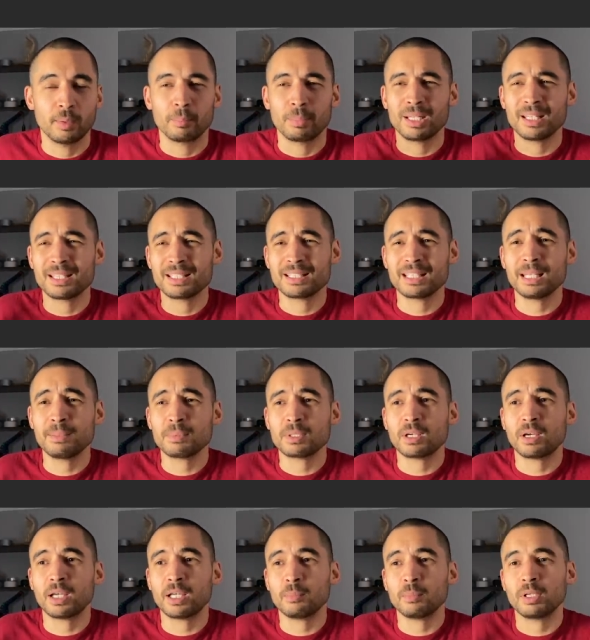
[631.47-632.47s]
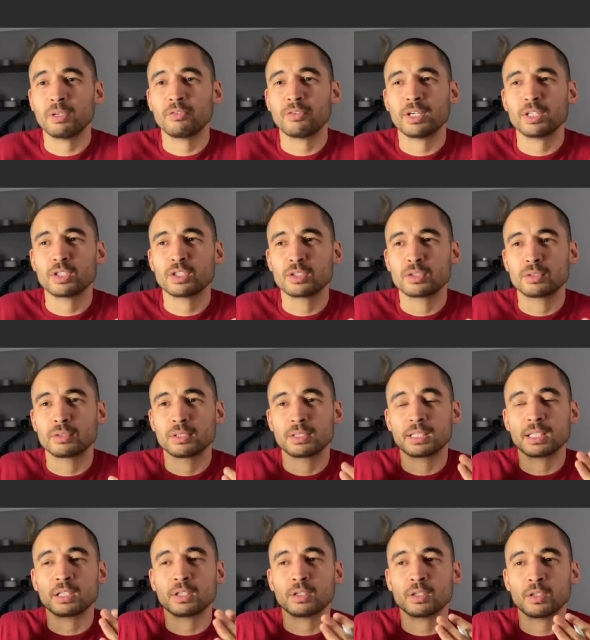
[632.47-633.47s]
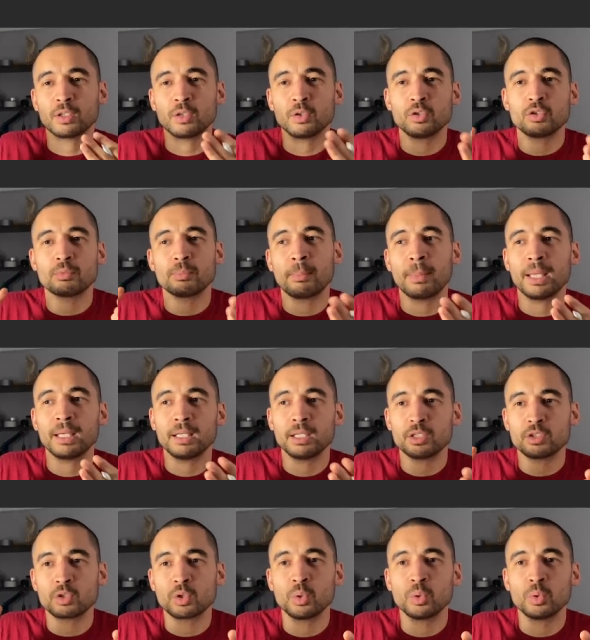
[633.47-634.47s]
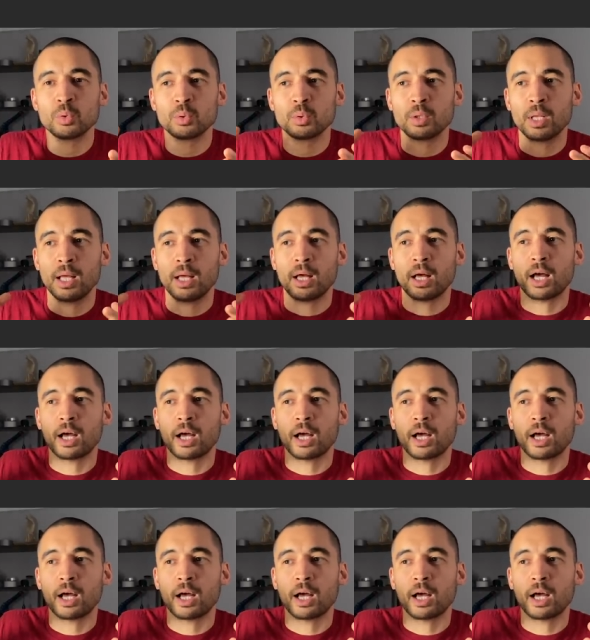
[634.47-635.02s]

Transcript: but at the same time, if I didn't use many at all,